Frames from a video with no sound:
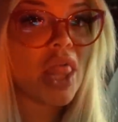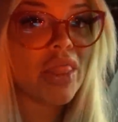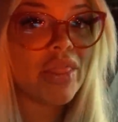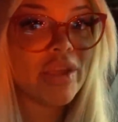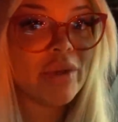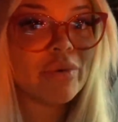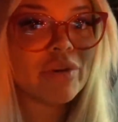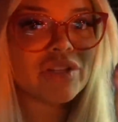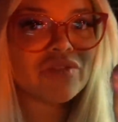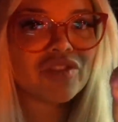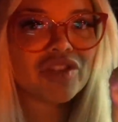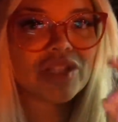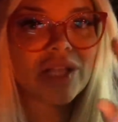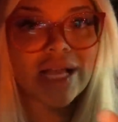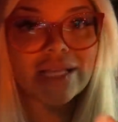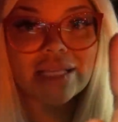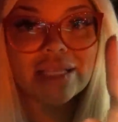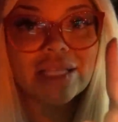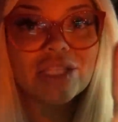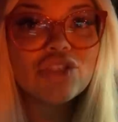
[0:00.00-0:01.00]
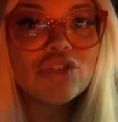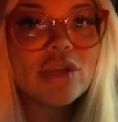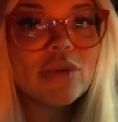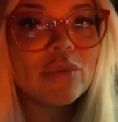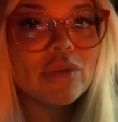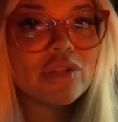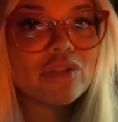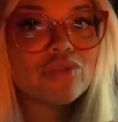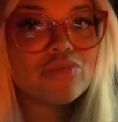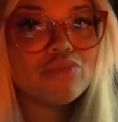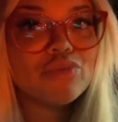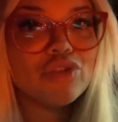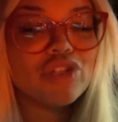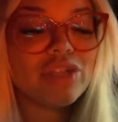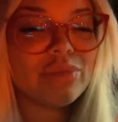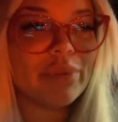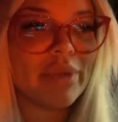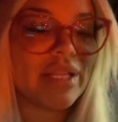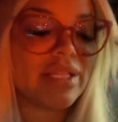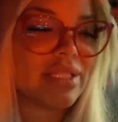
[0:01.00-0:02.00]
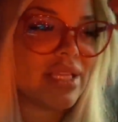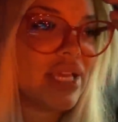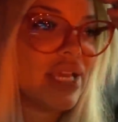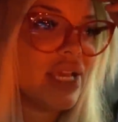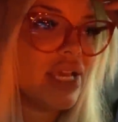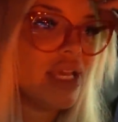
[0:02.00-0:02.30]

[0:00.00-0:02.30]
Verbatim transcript: the worst first class, unless you get one of those bougie planes.